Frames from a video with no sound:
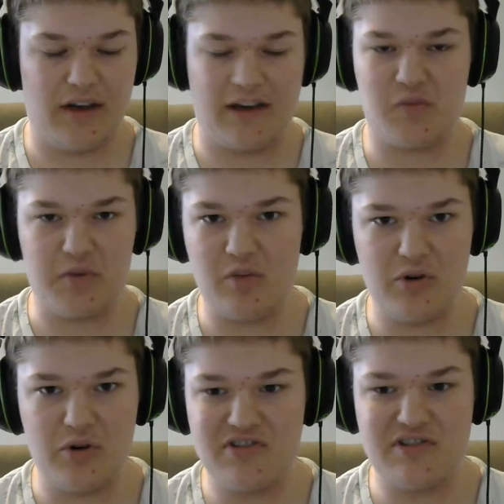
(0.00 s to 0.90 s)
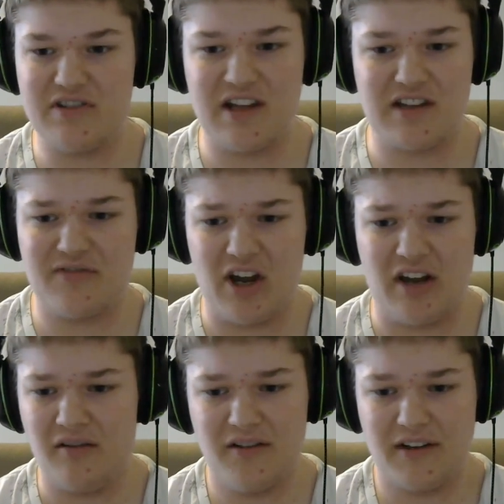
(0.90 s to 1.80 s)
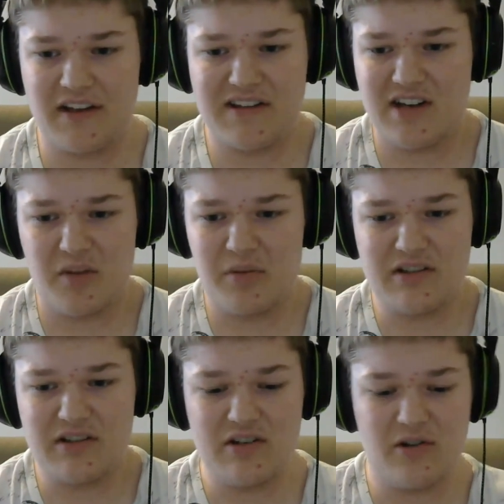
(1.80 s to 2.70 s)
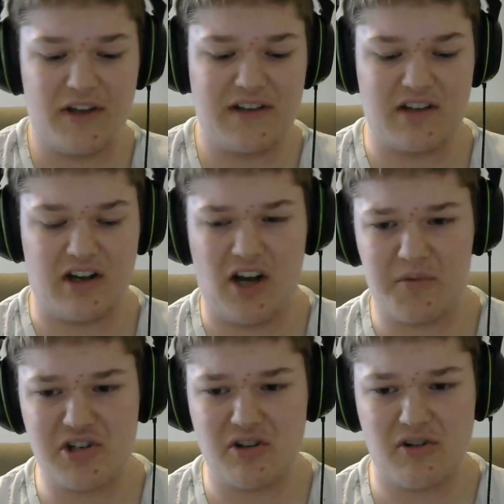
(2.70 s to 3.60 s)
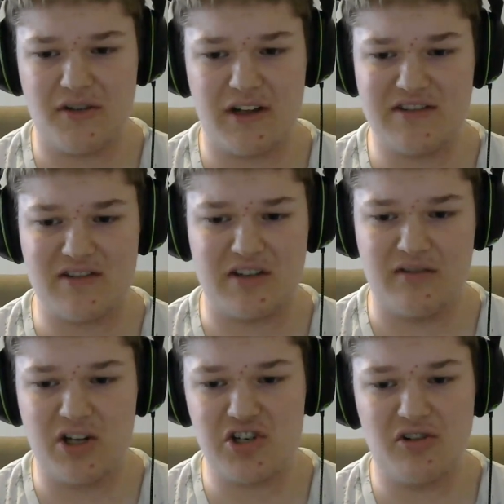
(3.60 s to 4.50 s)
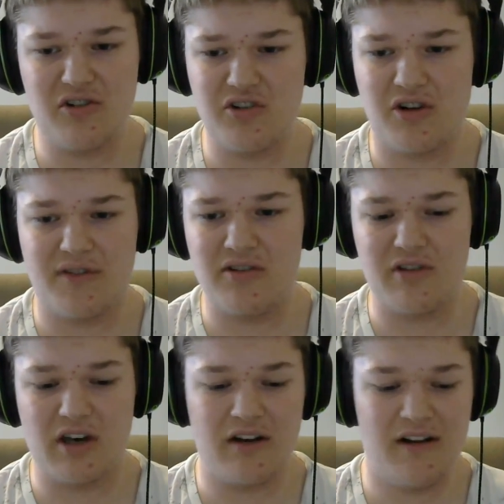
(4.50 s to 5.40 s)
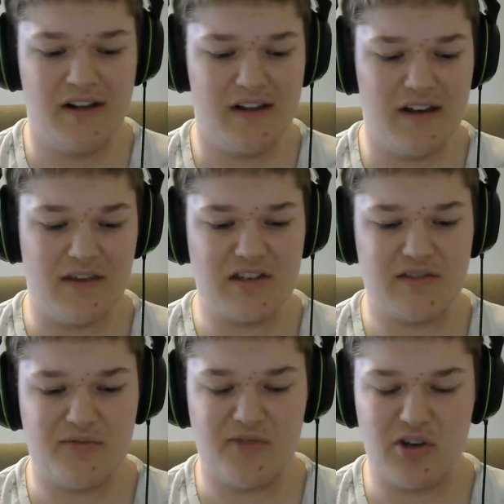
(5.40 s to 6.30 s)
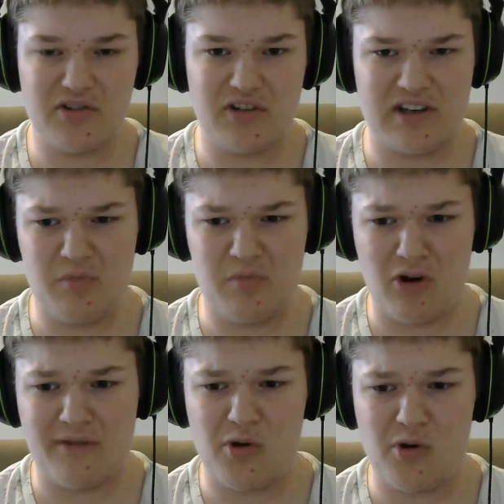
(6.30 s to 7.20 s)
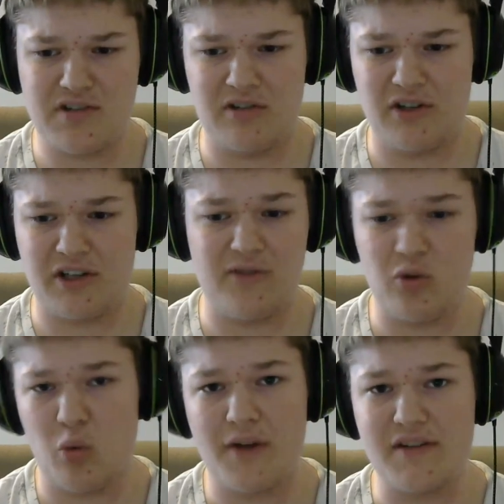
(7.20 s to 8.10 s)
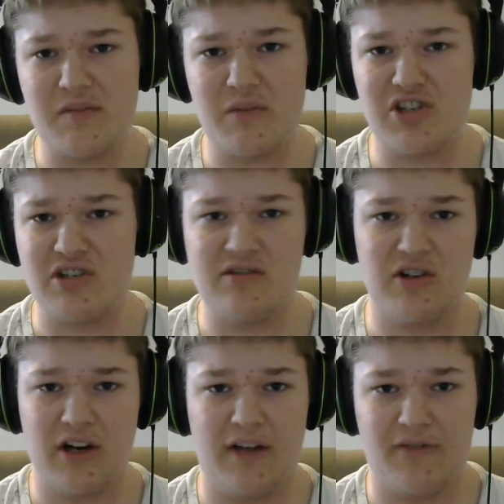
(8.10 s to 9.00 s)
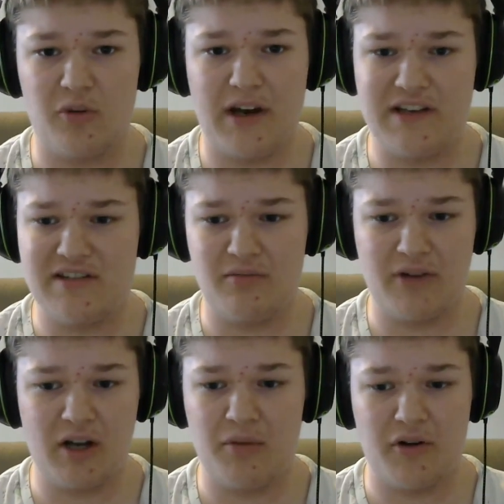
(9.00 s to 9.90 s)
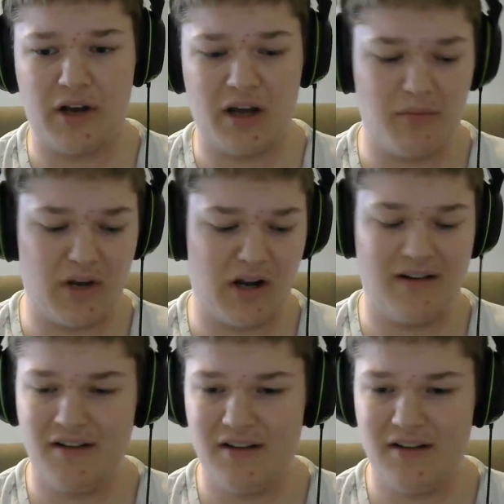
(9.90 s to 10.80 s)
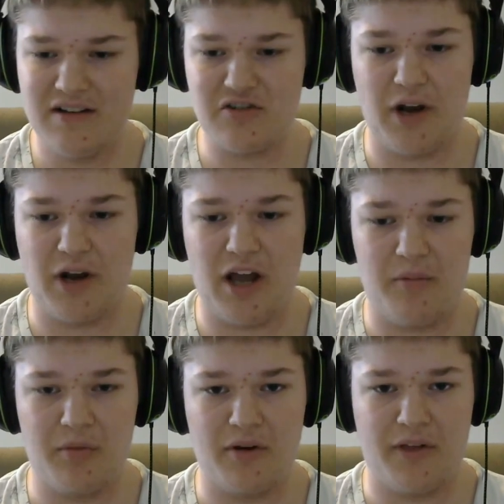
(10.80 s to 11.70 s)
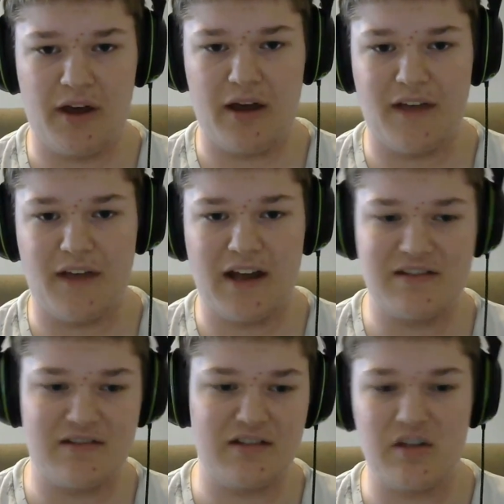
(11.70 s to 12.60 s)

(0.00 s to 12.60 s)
X P boosts, that's fine. Like that's not a big deal. That's kind of optional. That's conventional. You don't have to do that. This feels like it's more forced though. Like if you want these missions, you're gonna have to go buy some Red Bull, and I'm not super happy about that. That's